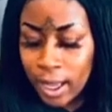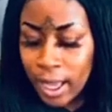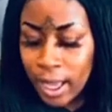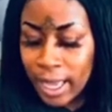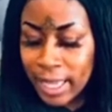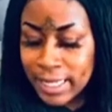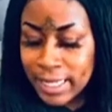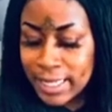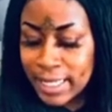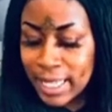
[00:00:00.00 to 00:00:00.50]

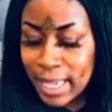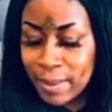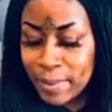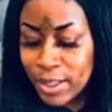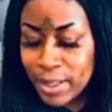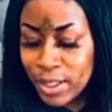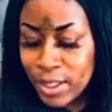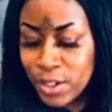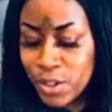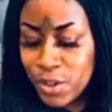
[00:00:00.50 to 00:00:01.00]

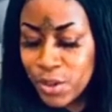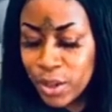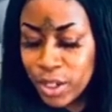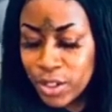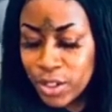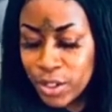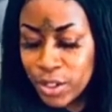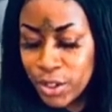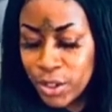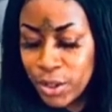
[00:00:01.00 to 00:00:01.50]
Examine the
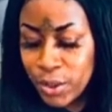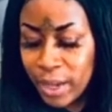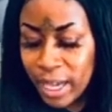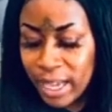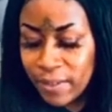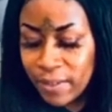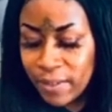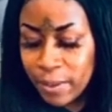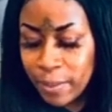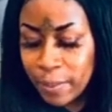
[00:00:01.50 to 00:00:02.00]
structure you
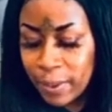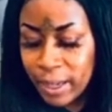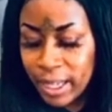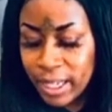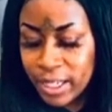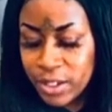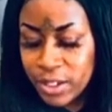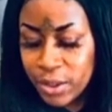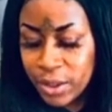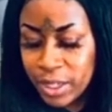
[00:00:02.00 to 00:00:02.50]
have in
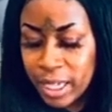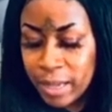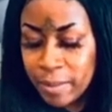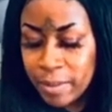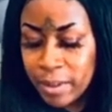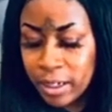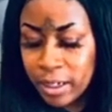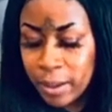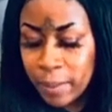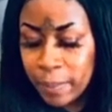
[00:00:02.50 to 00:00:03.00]
place to keep the
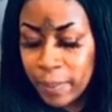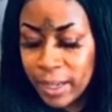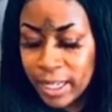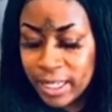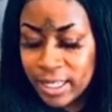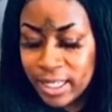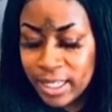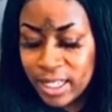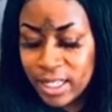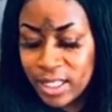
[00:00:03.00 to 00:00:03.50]

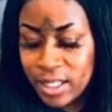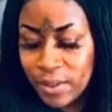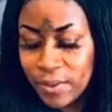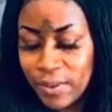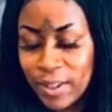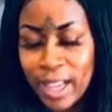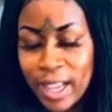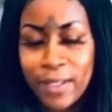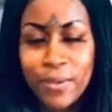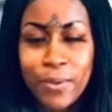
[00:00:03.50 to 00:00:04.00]
complexities of
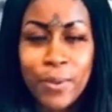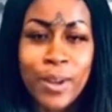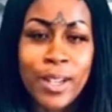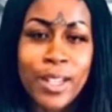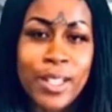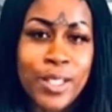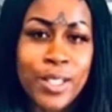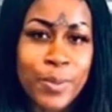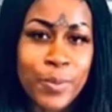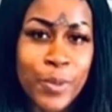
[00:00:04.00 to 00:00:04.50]
life
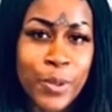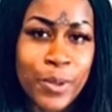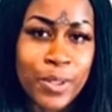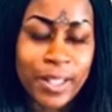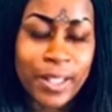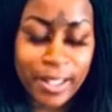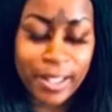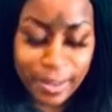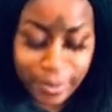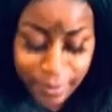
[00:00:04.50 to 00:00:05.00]
running smoothly.